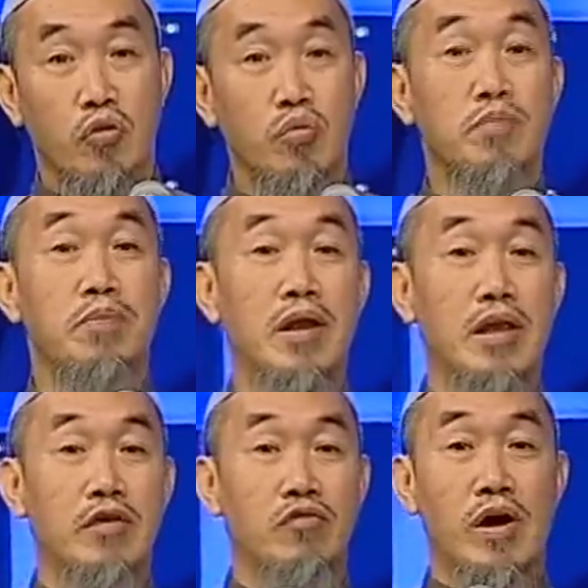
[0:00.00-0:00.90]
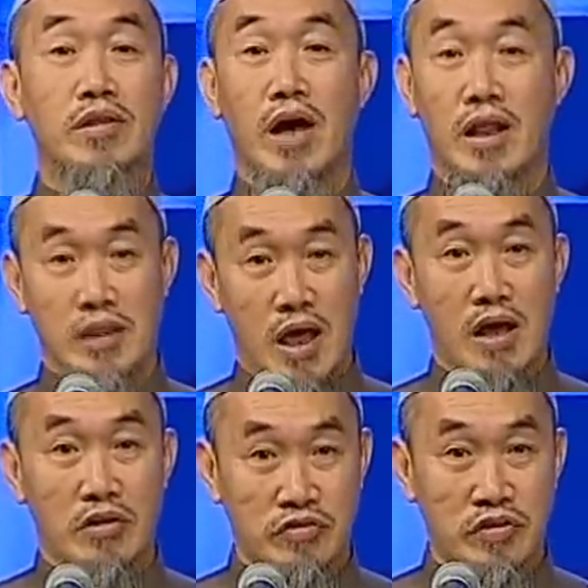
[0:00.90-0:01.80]
So we believe what
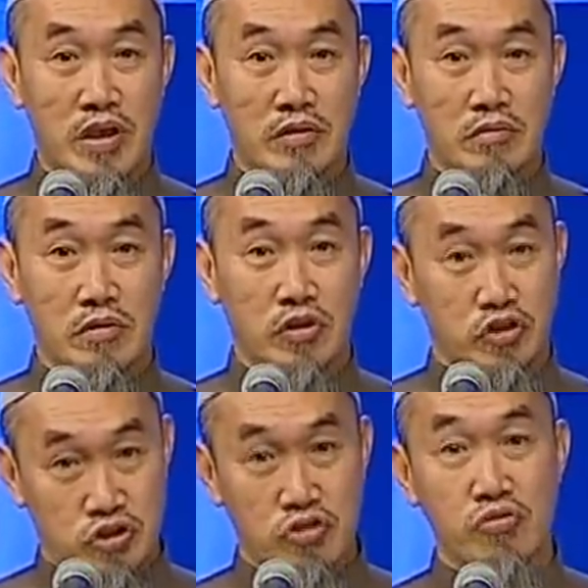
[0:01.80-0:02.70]
Allah said is